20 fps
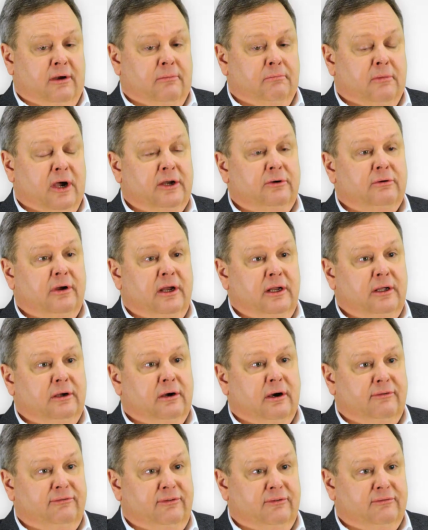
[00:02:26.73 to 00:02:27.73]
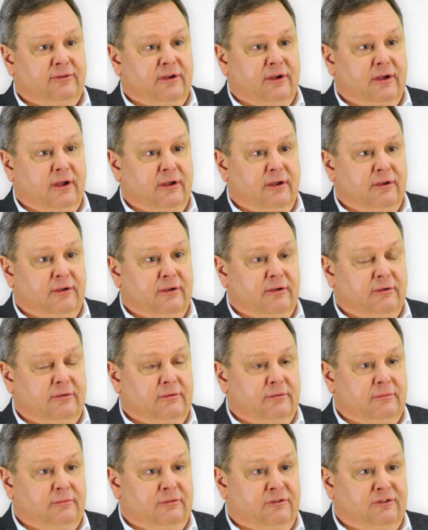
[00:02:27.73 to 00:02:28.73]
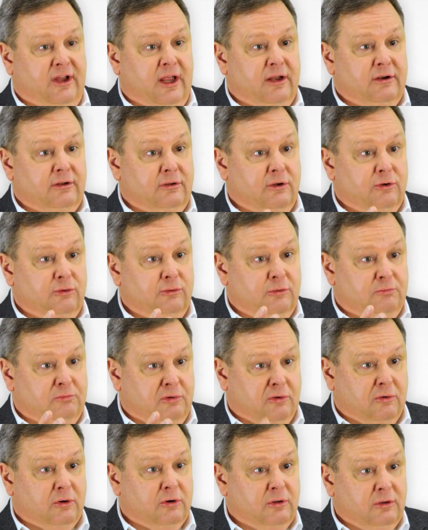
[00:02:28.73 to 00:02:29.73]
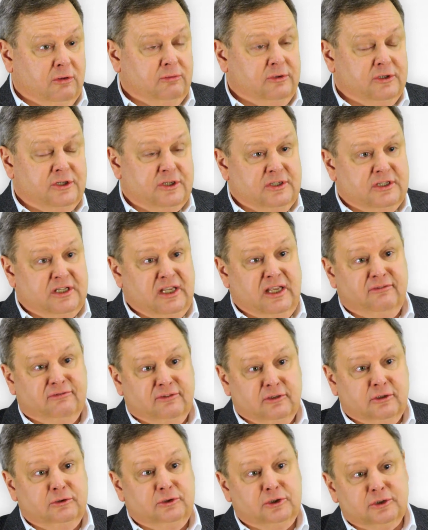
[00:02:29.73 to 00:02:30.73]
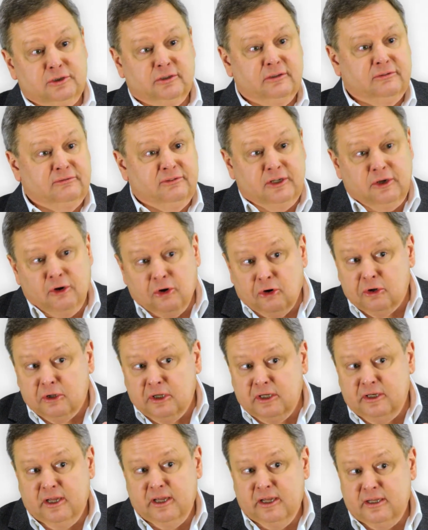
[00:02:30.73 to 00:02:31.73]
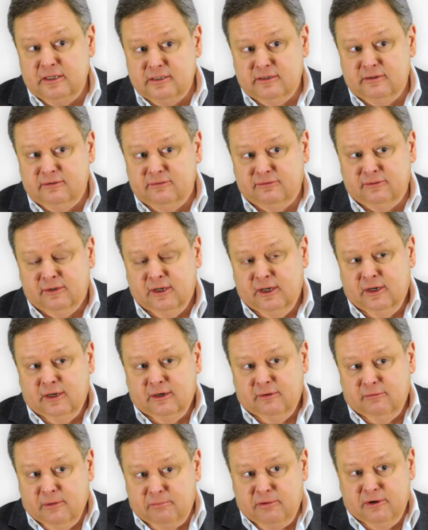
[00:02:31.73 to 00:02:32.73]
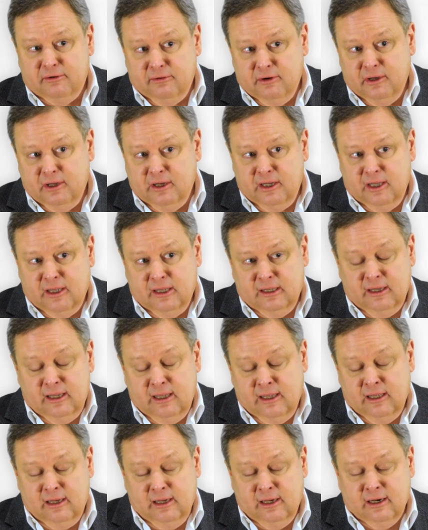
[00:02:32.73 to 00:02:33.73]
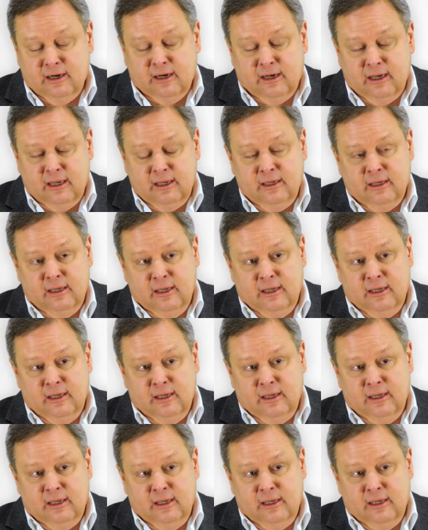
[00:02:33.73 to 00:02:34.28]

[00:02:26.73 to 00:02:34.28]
migrating off of a standalone portal, which is the evolution of the early days of rip and read EDI.